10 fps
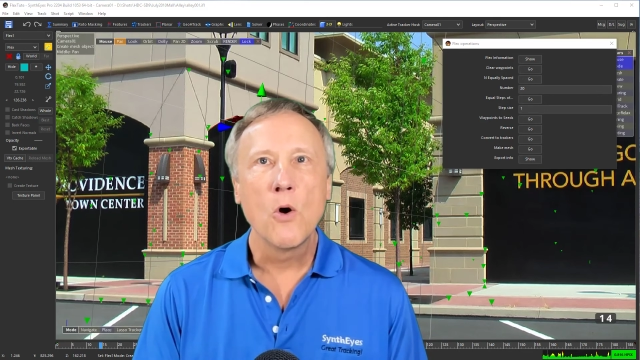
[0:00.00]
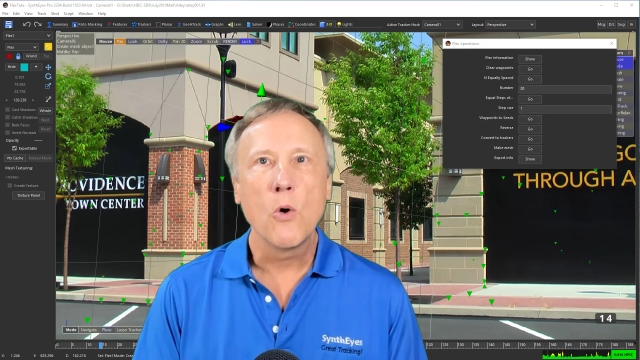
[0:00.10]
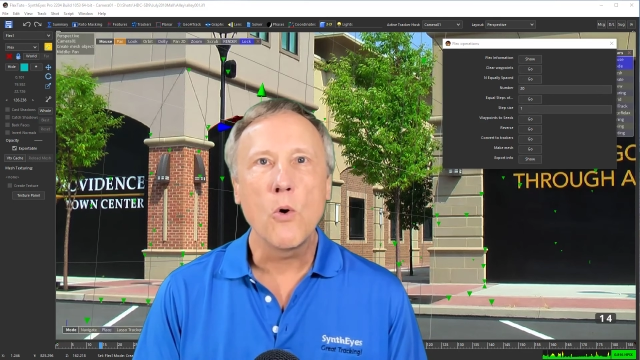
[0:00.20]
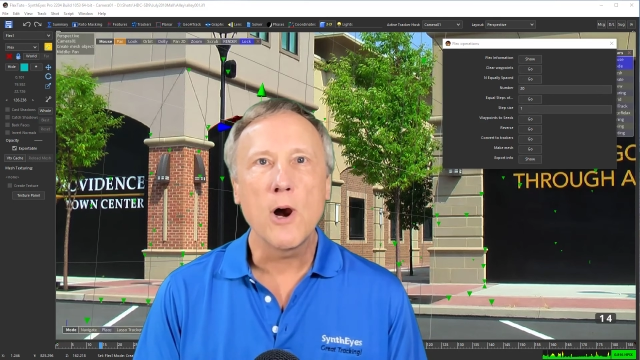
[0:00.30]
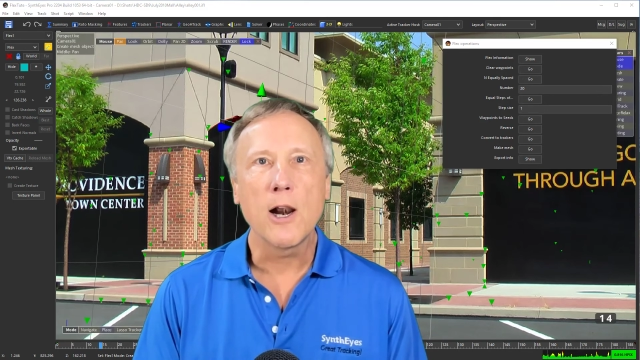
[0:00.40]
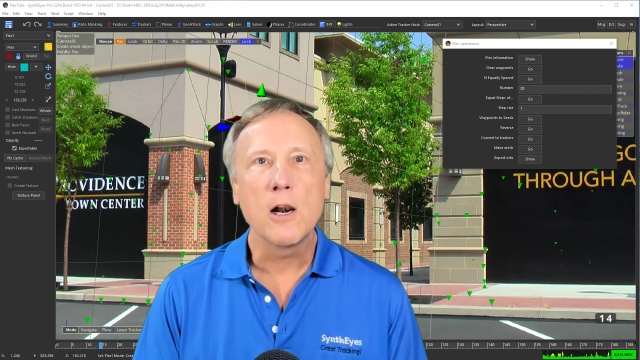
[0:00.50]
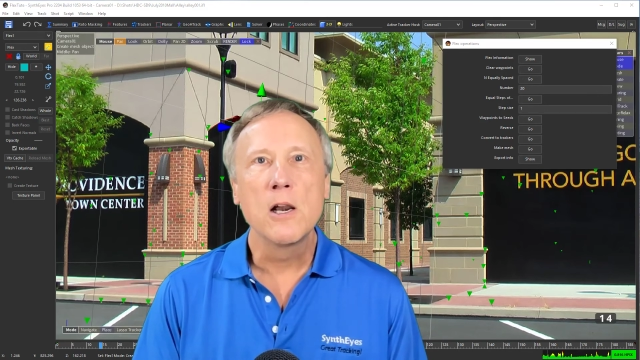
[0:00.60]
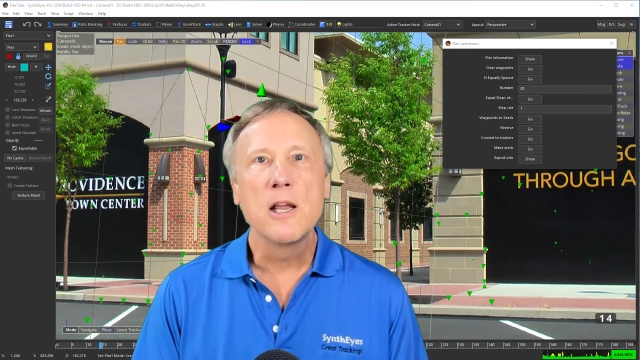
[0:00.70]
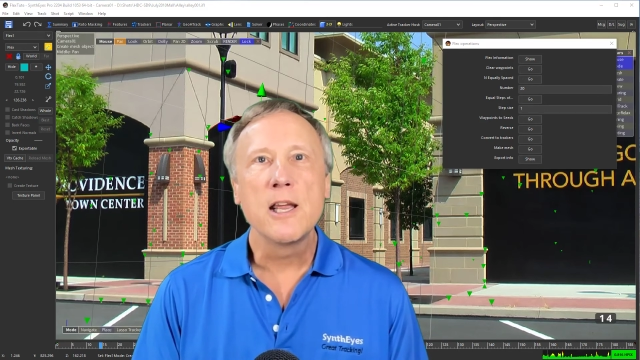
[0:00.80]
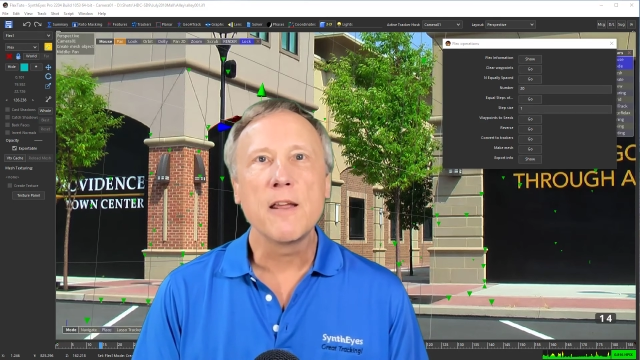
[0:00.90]
Or,
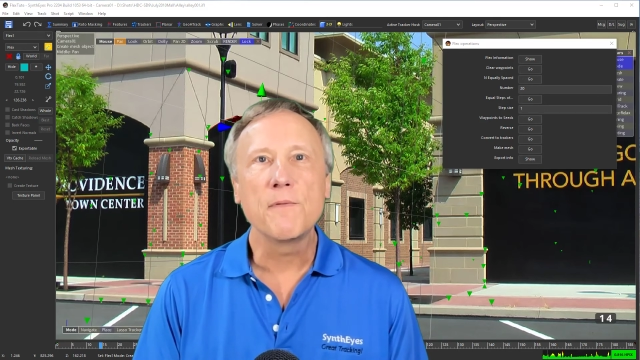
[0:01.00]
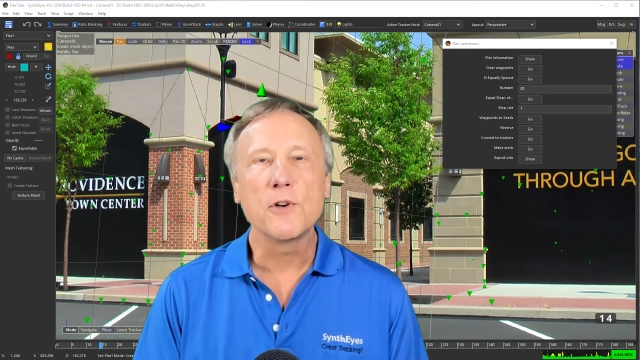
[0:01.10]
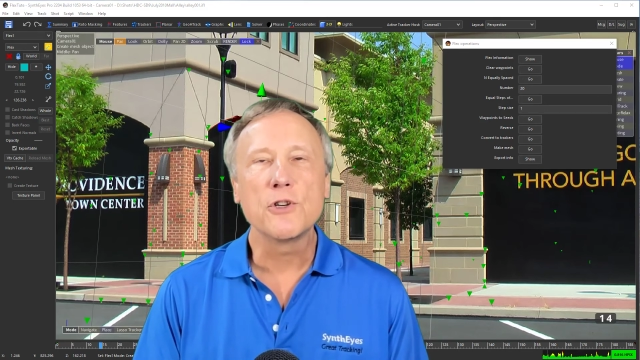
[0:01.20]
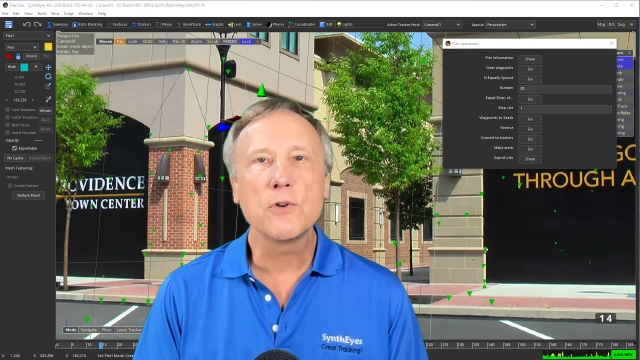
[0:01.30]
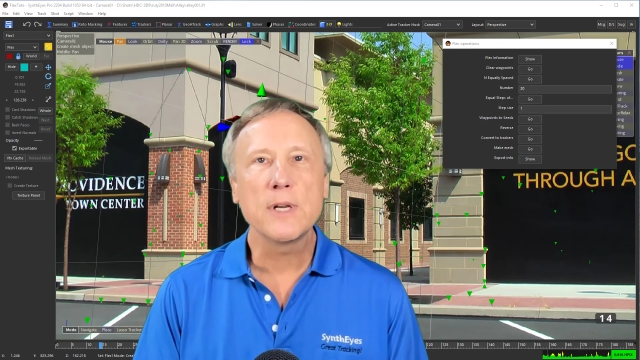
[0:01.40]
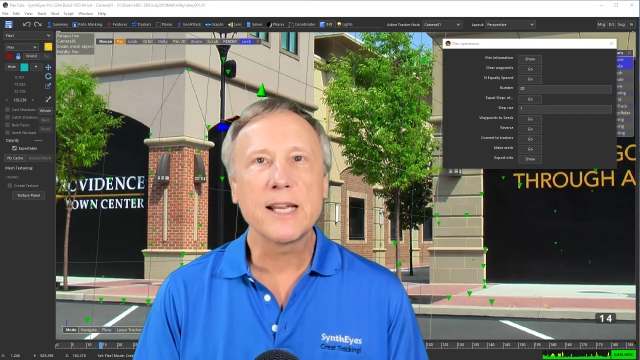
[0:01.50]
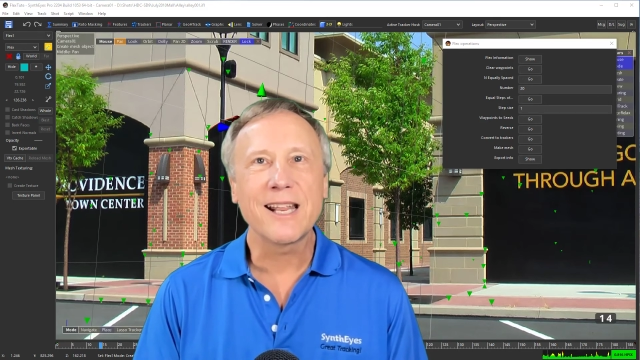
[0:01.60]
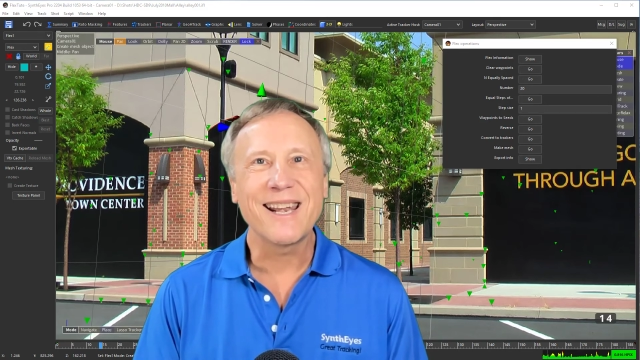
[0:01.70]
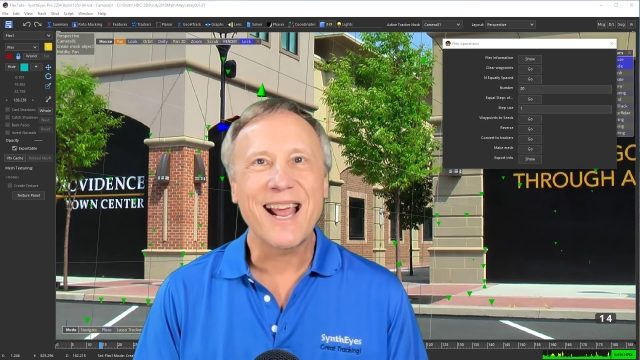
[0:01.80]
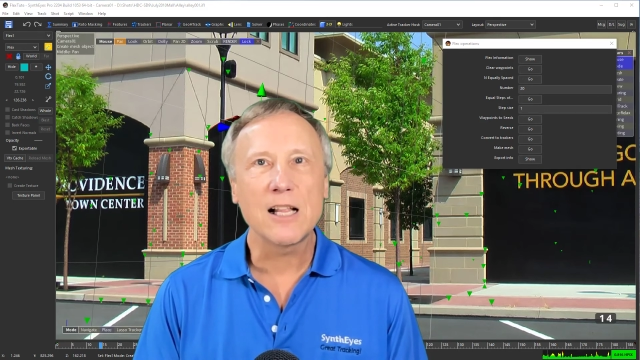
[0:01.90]
if you're doing an
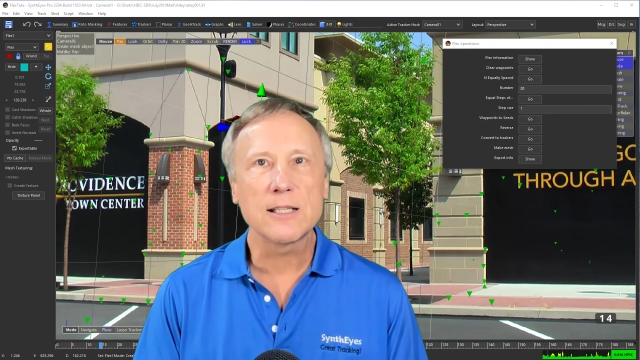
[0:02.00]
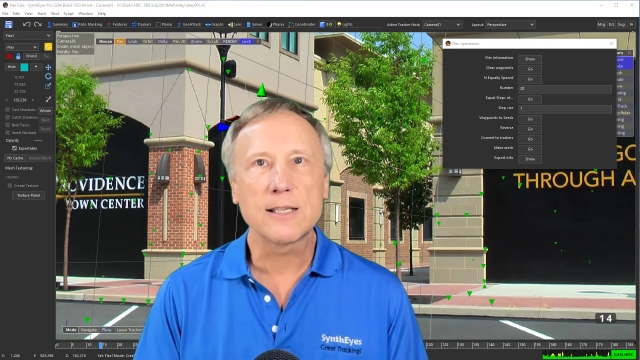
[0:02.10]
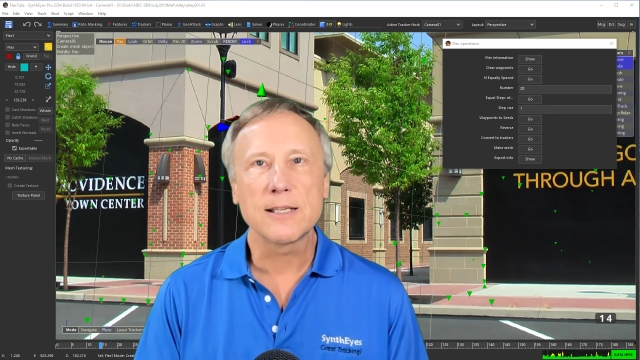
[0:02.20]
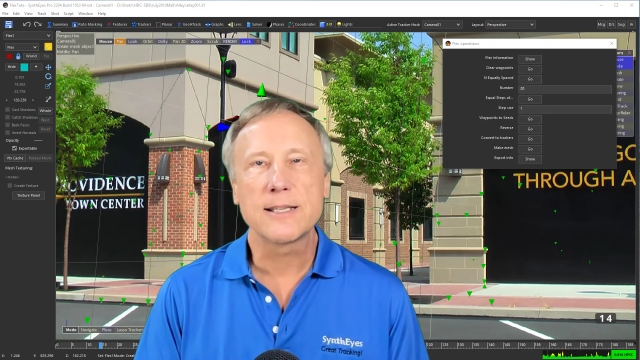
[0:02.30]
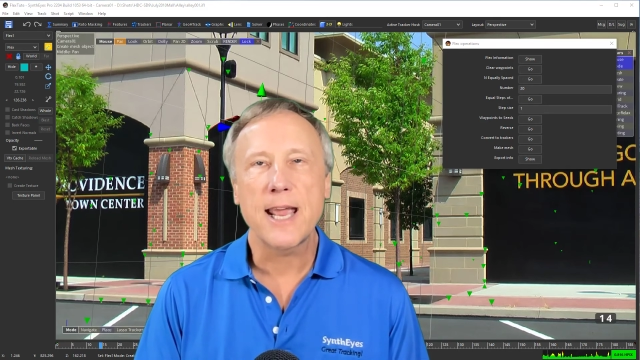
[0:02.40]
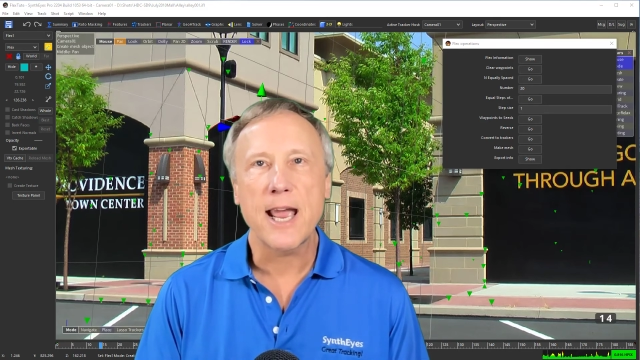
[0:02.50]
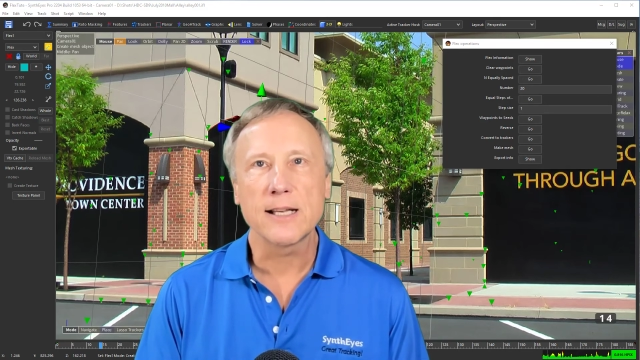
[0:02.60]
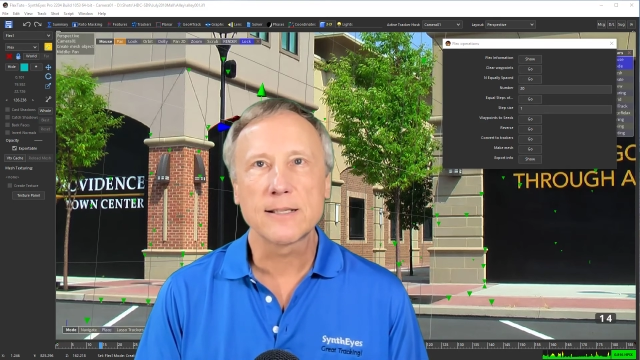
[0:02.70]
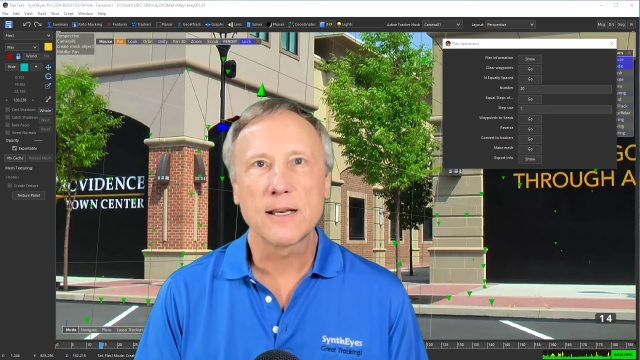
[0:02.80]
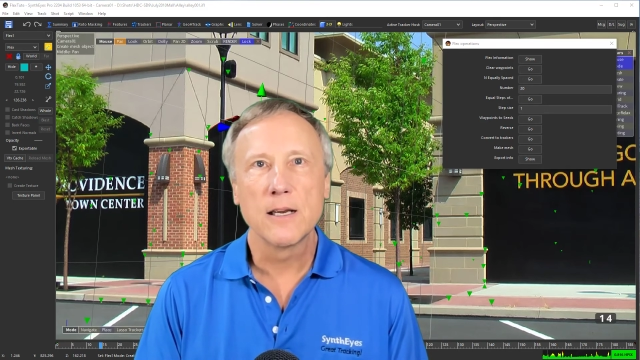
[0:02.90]
analysis
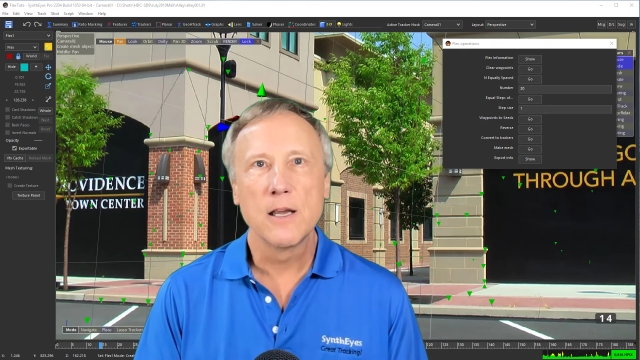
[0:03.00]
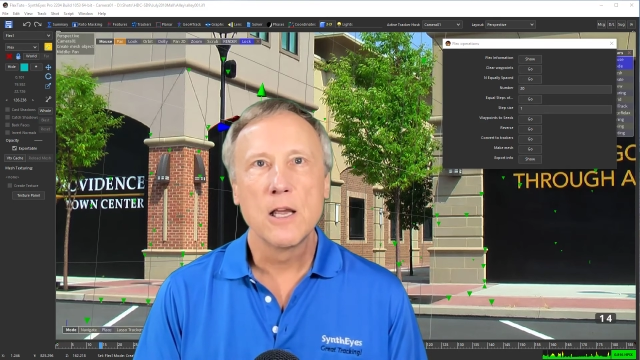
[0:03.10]
task,